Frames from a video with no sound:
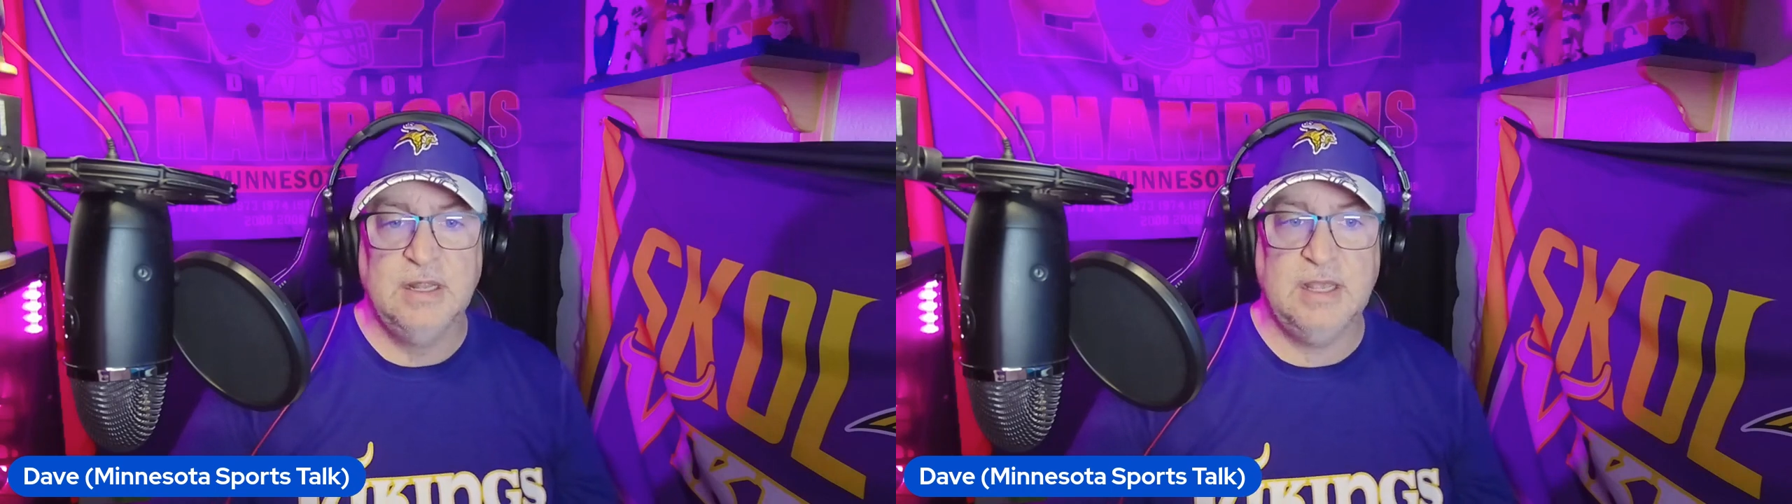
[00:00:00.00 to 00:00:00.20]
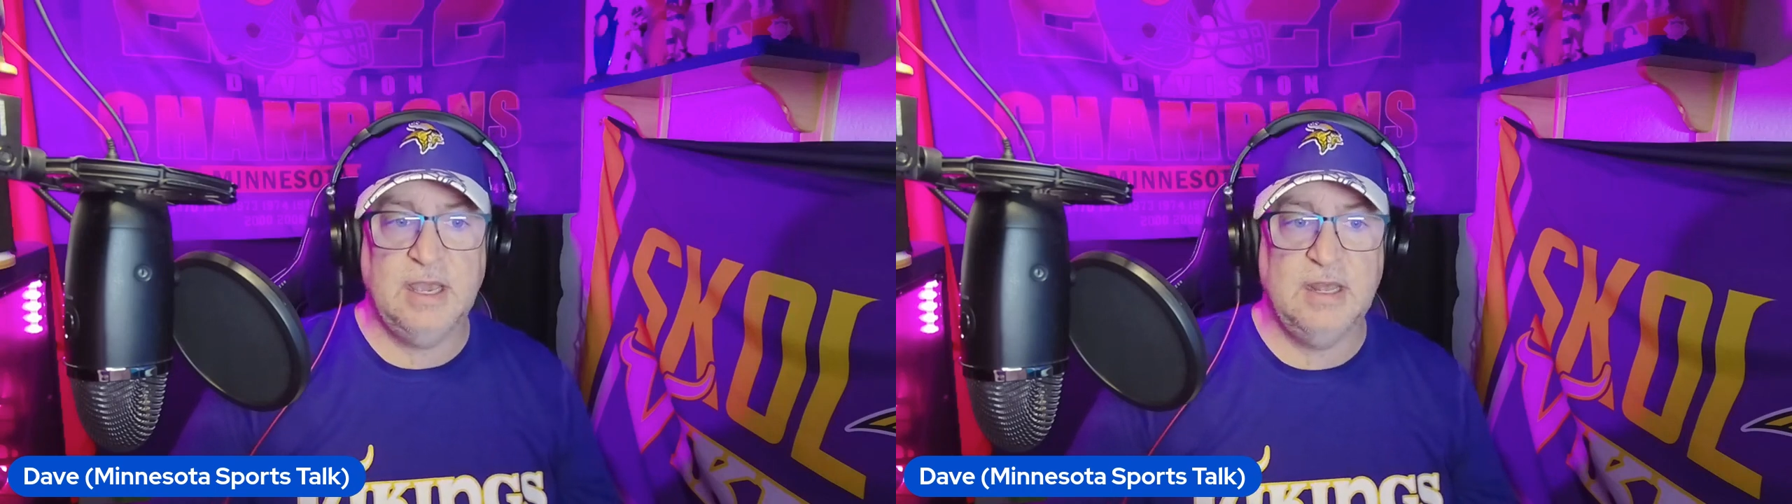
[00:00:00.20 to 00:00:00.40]

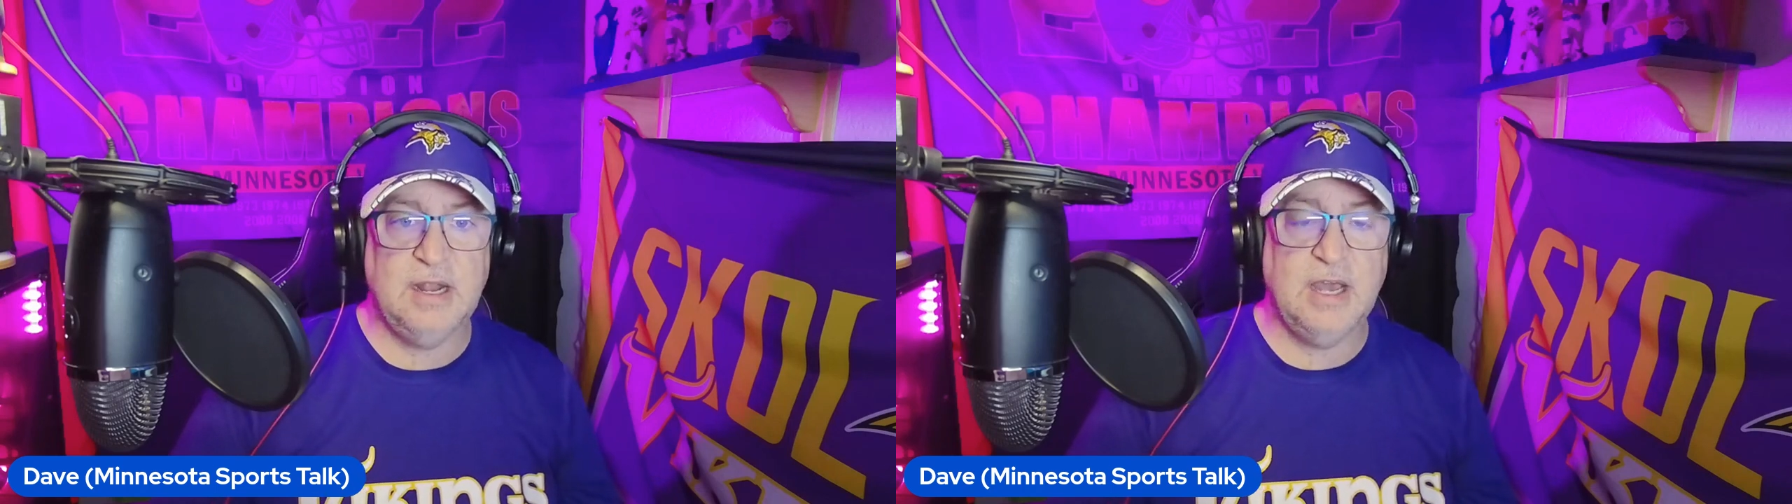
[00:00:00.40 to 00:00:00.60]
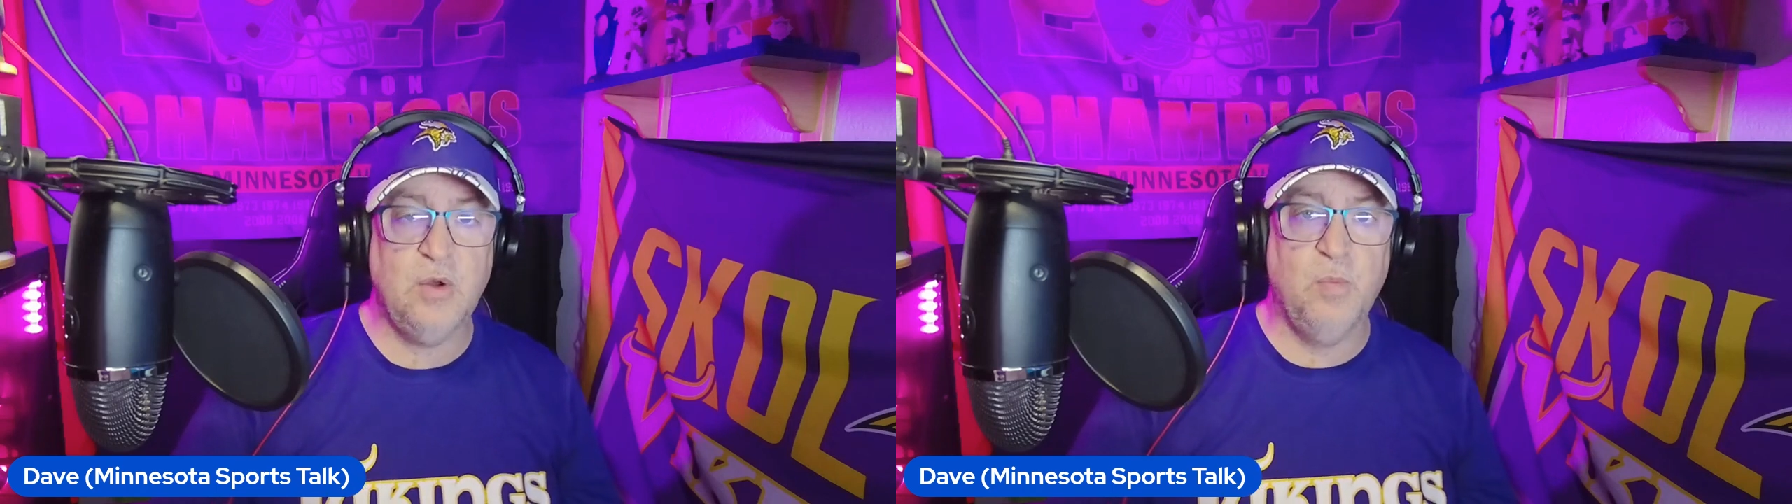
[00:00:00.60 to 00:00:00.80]
that
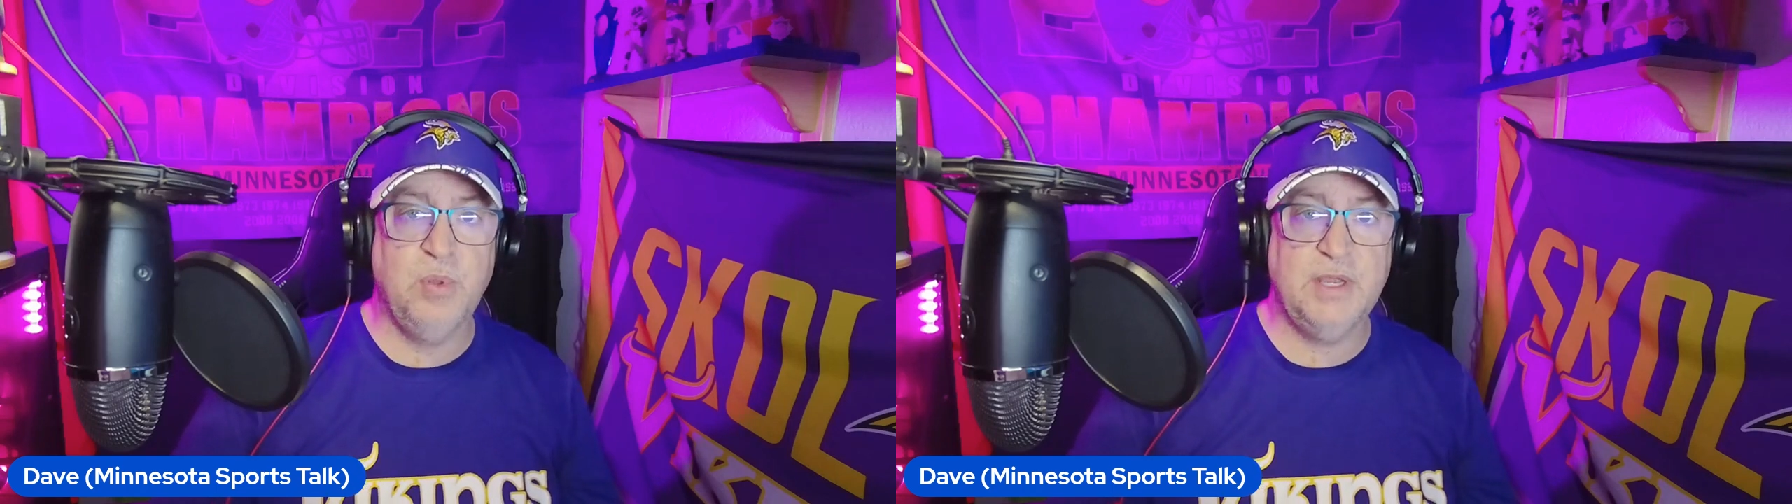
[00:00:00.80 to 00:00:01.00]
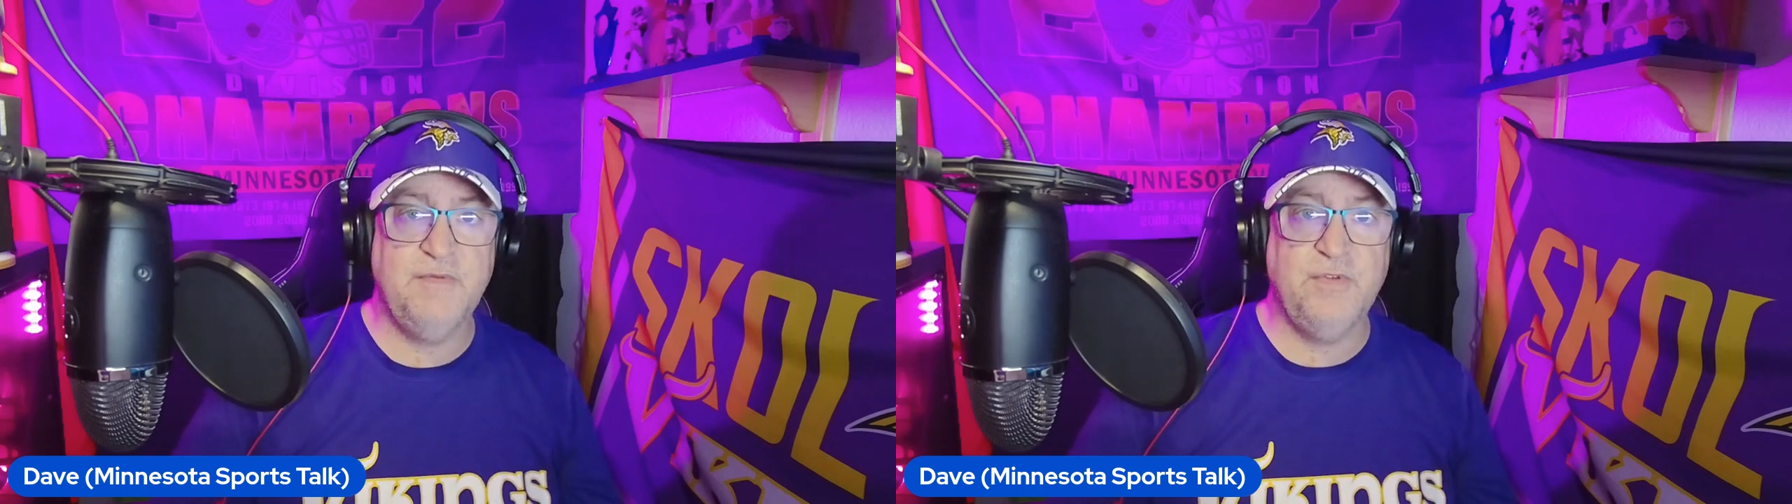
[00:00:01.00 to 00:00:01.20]
I don't
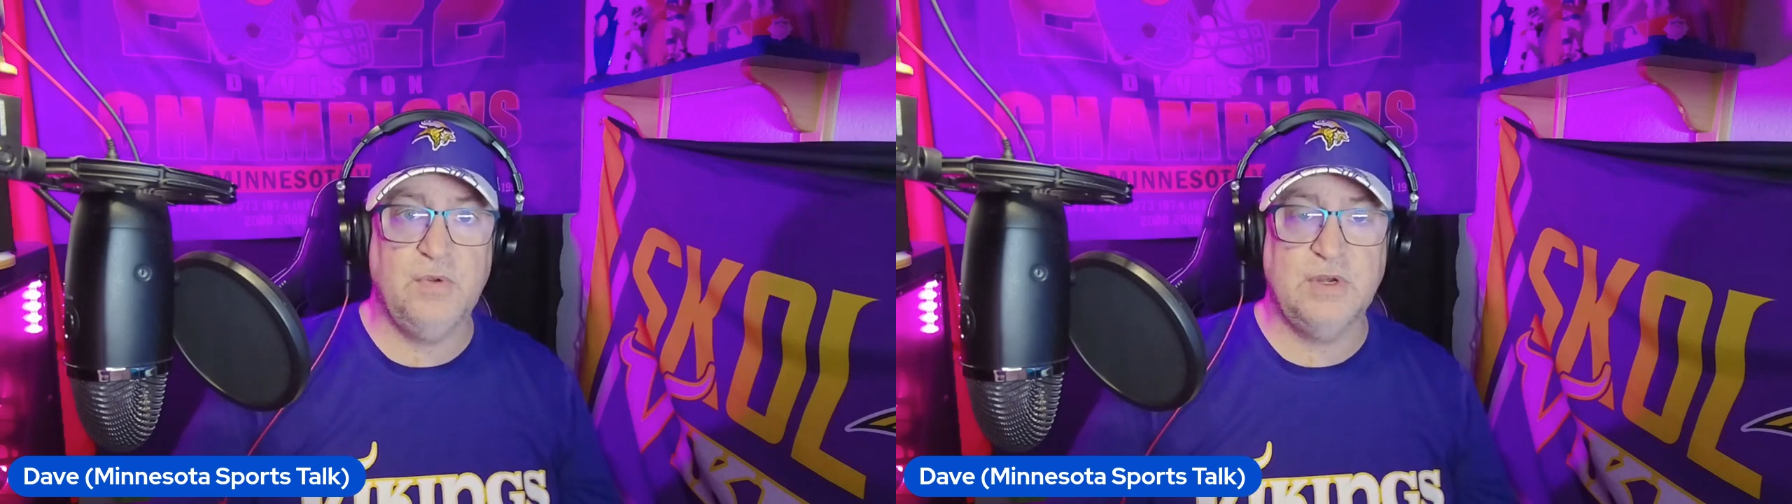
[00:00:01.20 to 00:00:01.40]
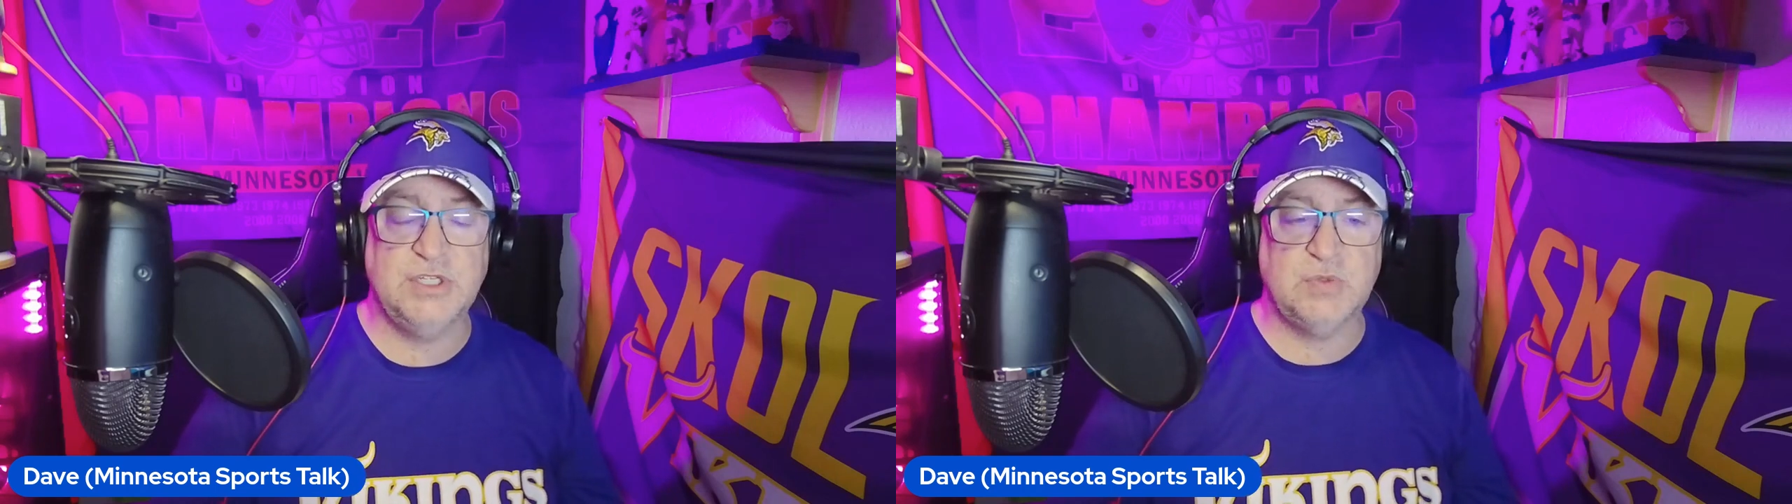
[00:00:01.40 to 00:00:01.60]
blame
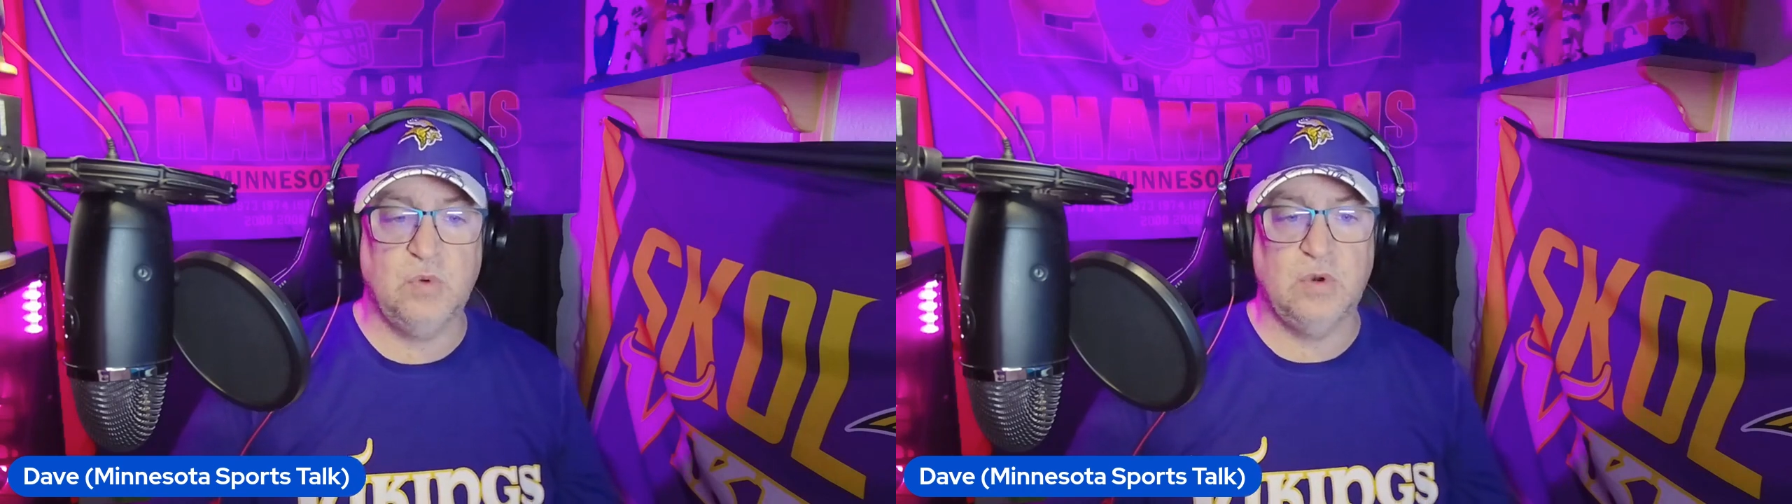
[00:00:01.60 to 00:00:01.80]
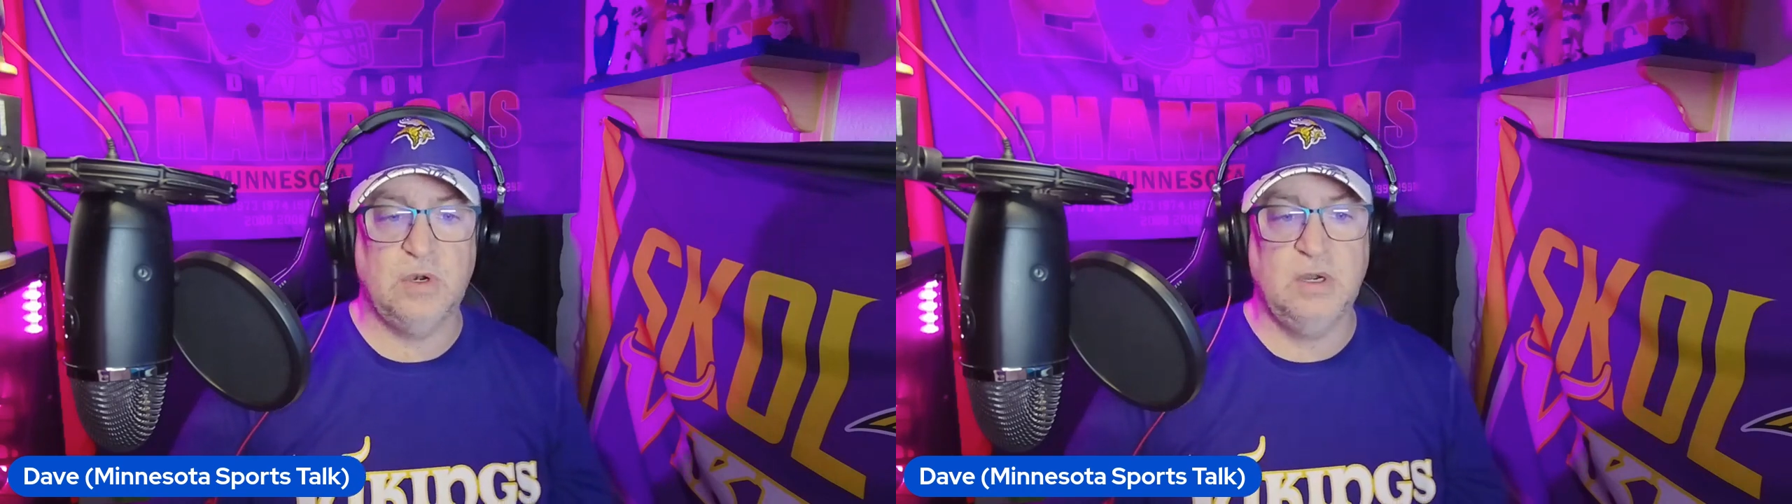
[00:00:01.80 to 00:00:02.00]
Flores
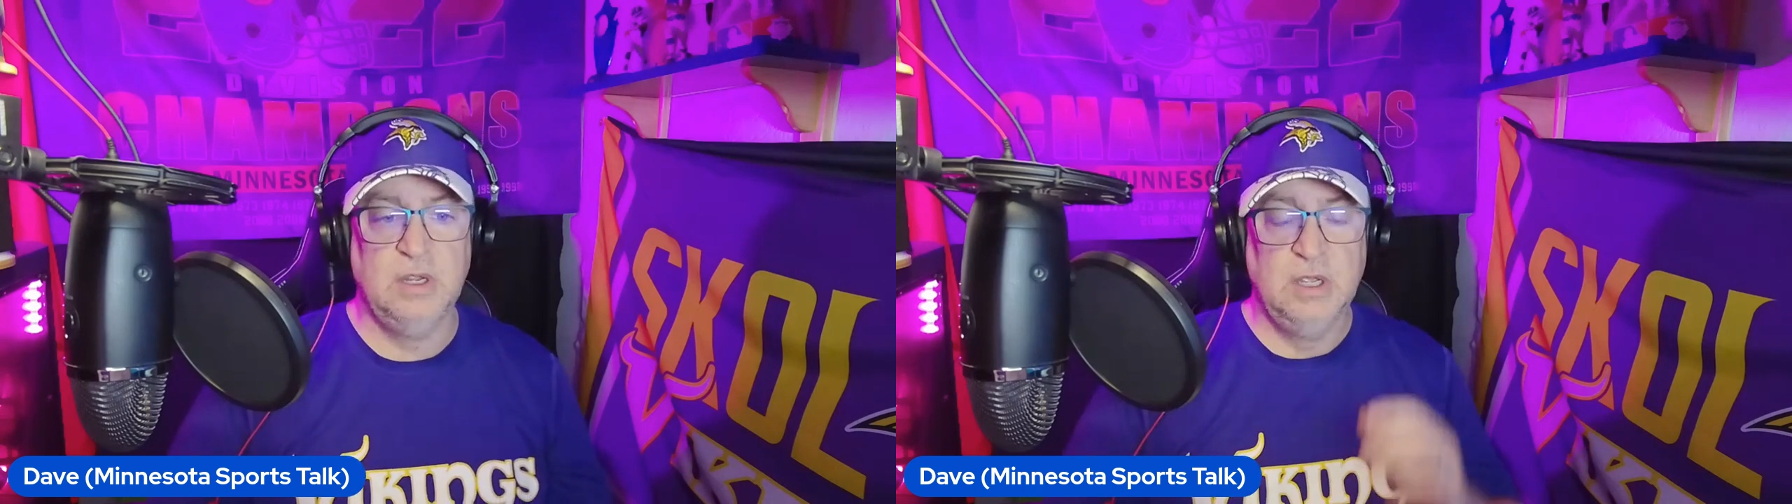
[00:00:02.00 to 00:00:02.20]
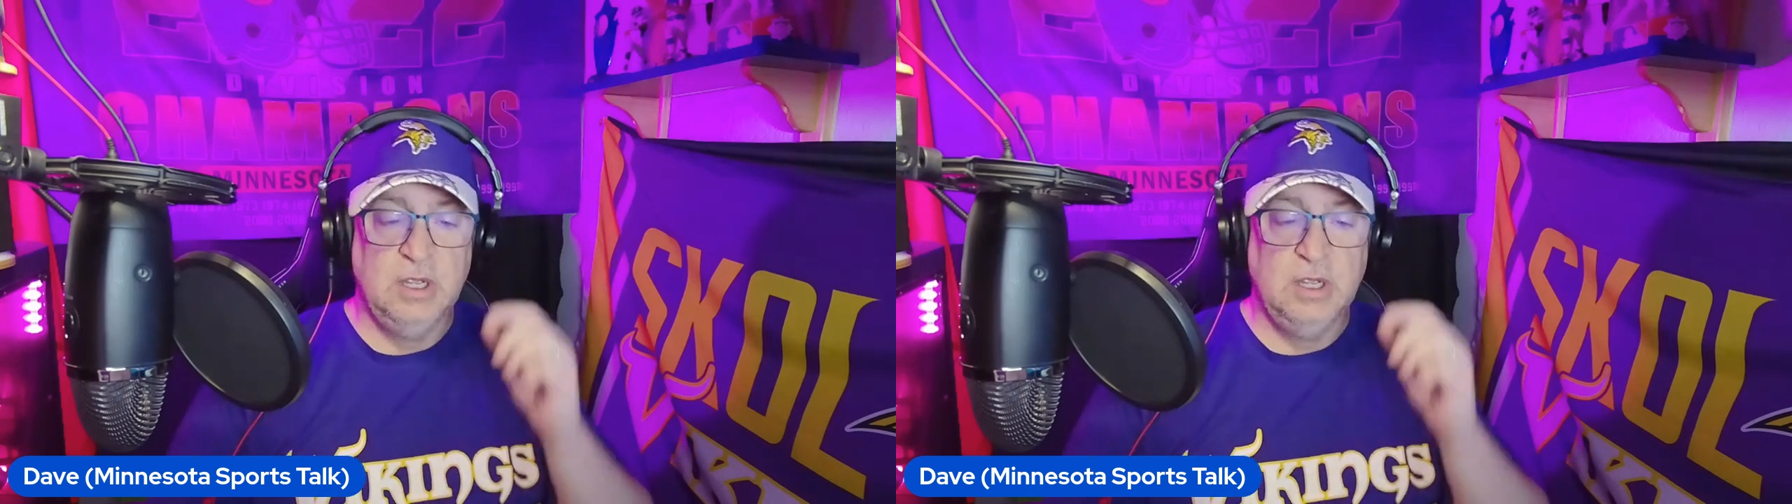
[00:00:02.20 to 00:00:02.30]
for.